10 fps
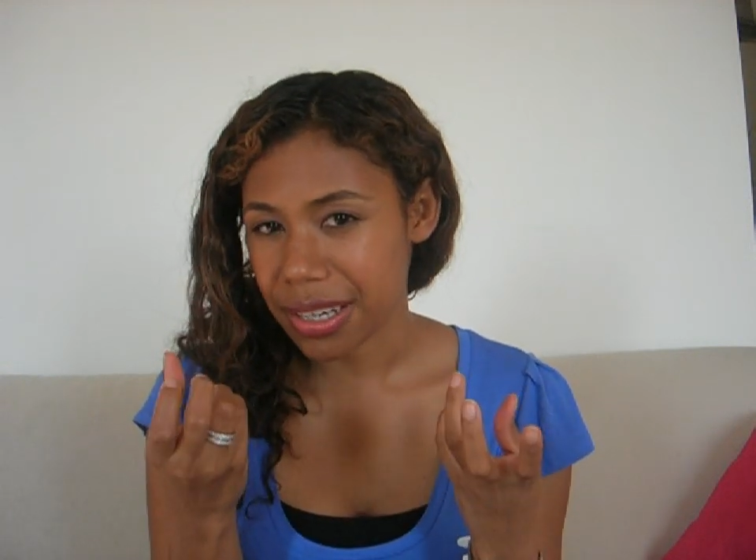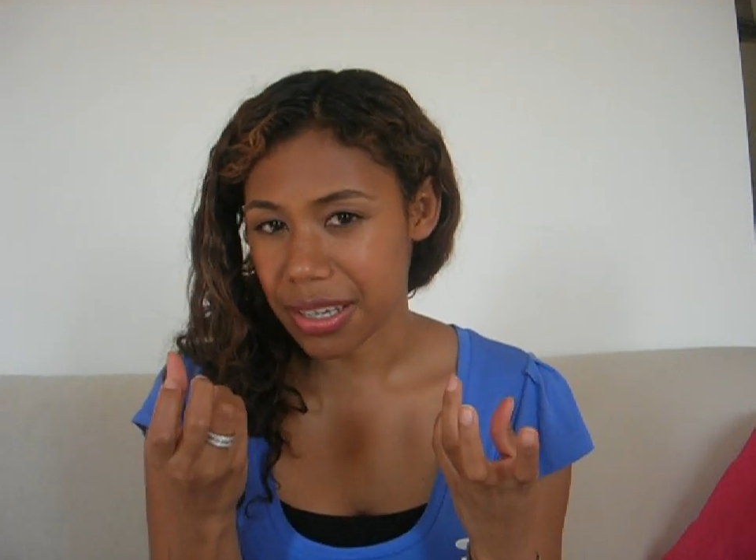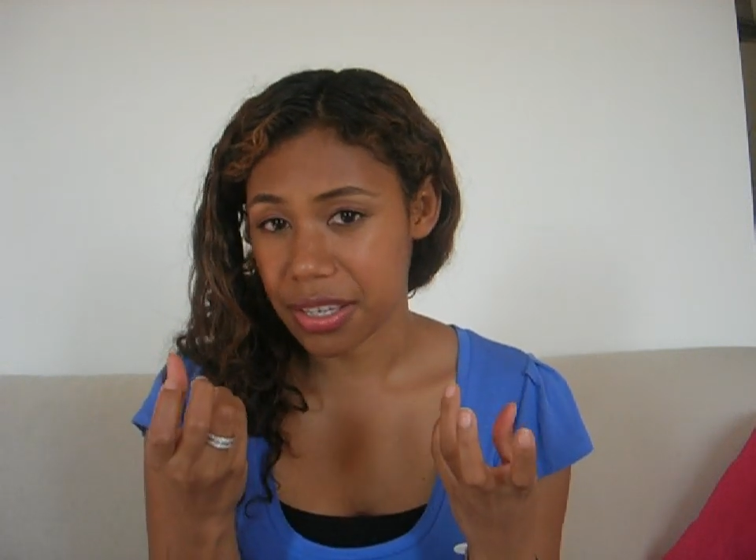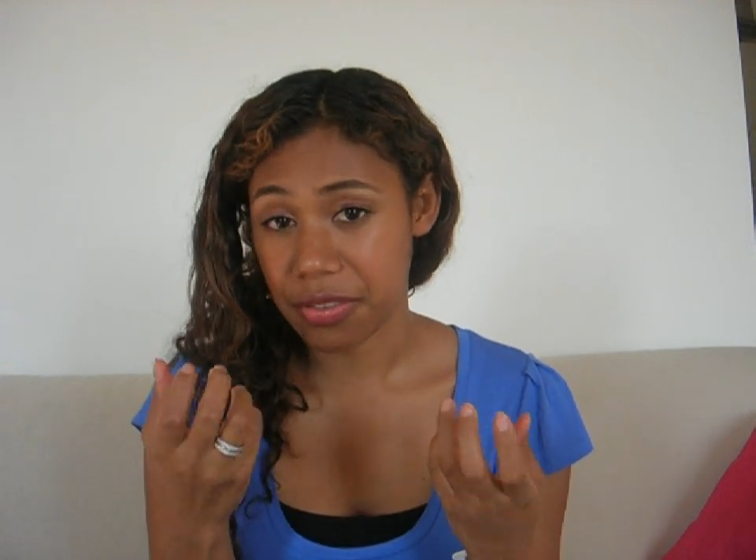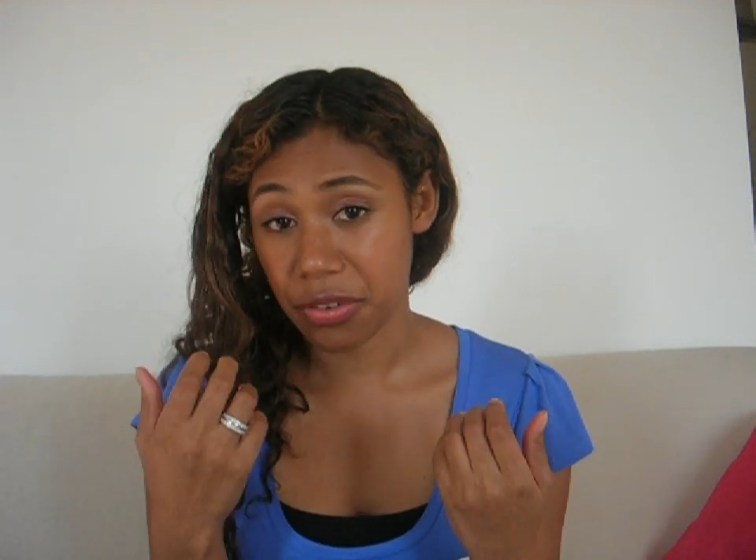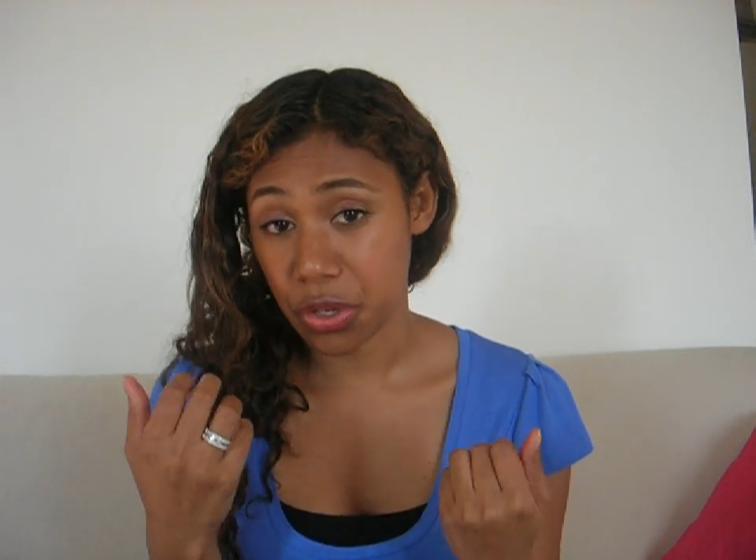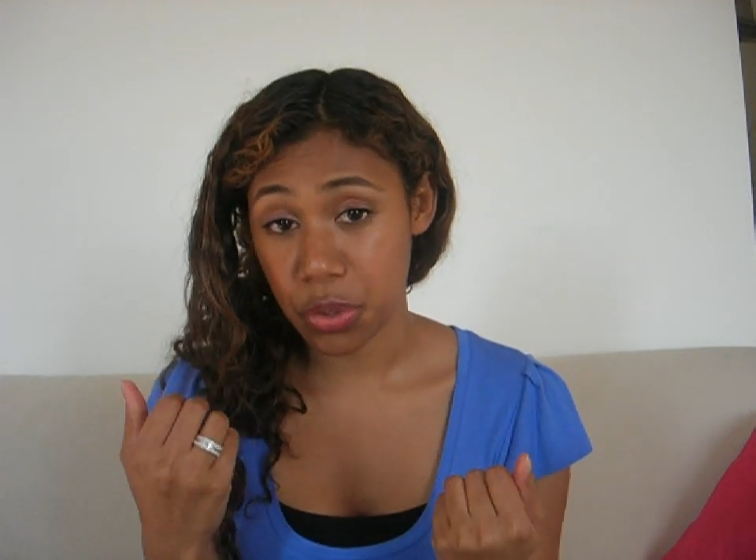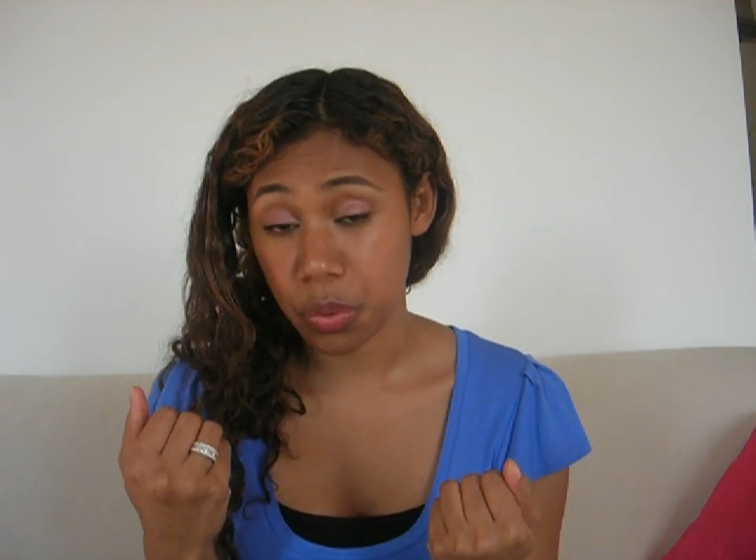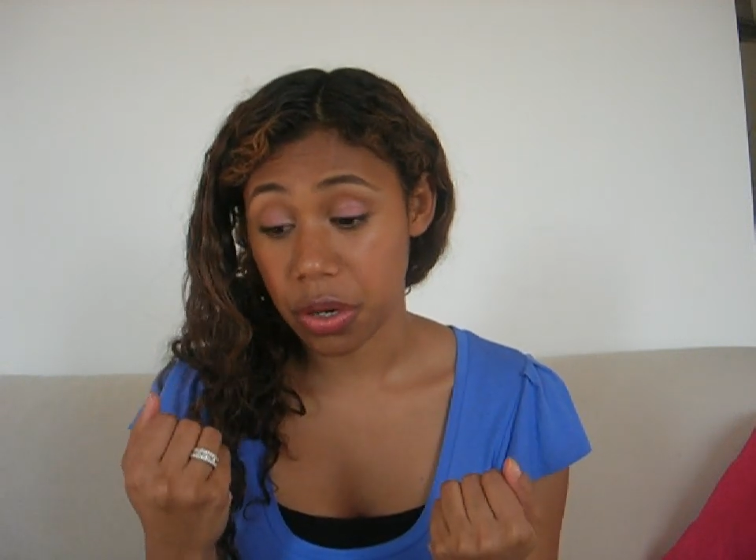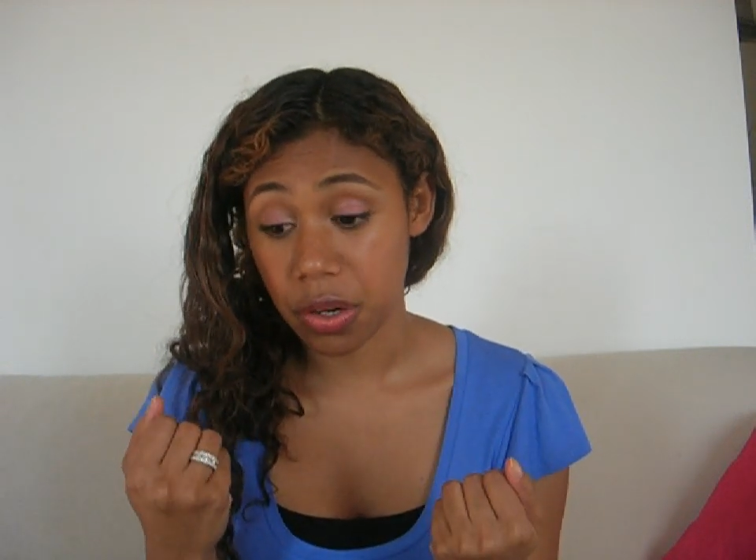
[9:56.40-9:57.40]
thickness for
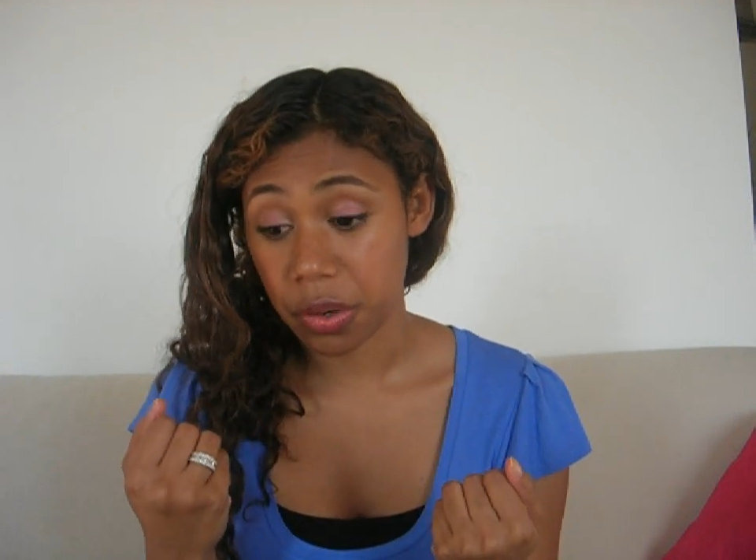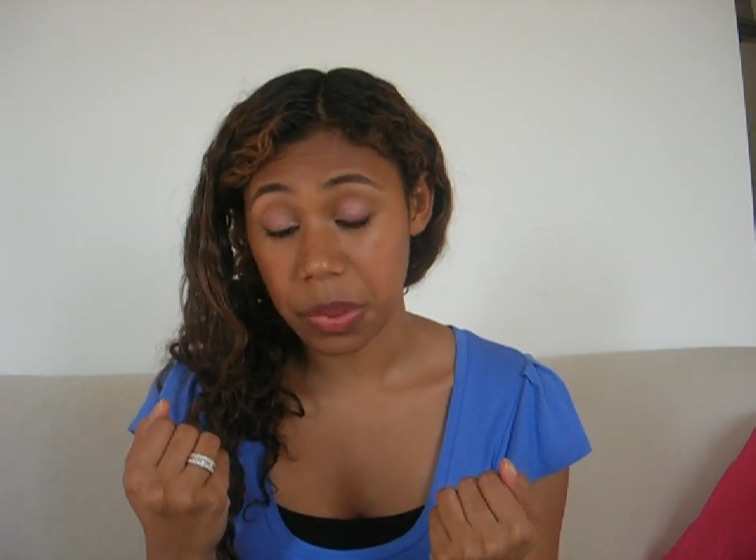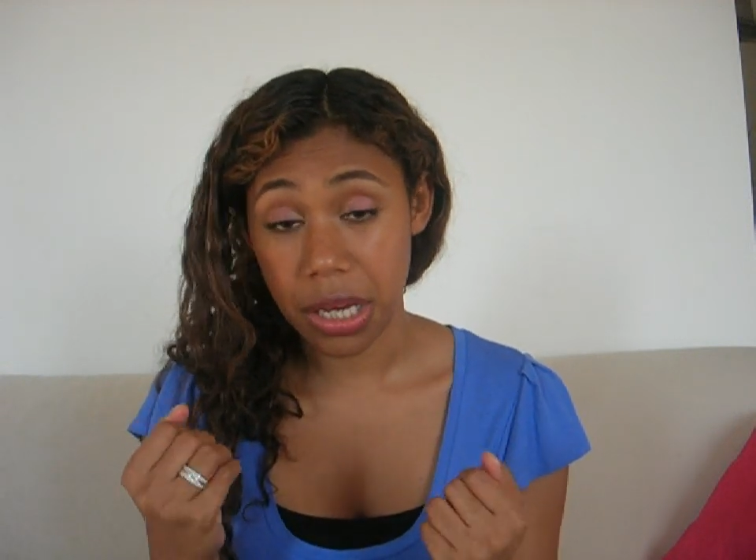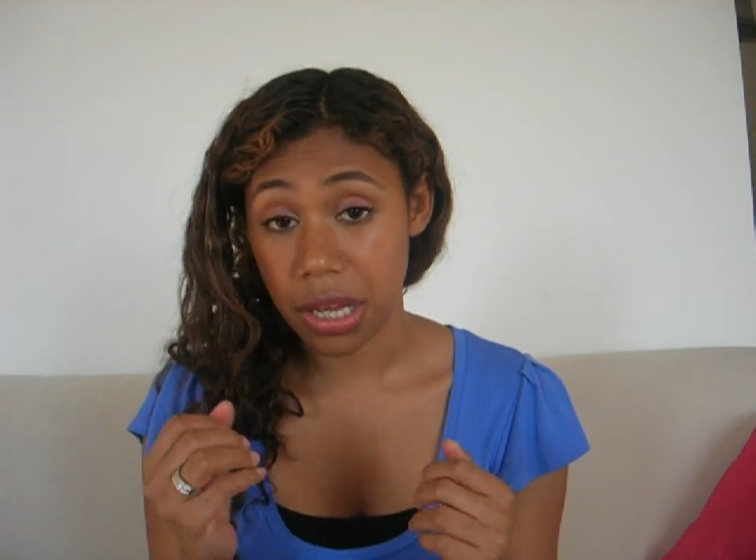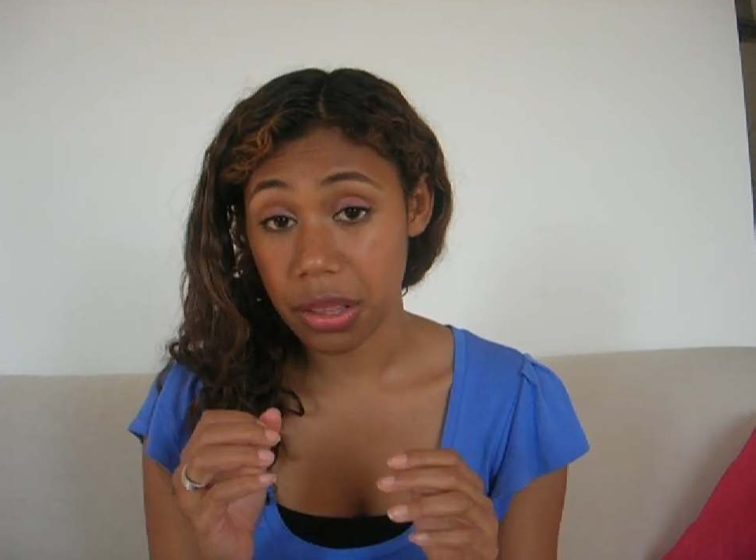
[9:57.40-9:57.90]
it to work on me.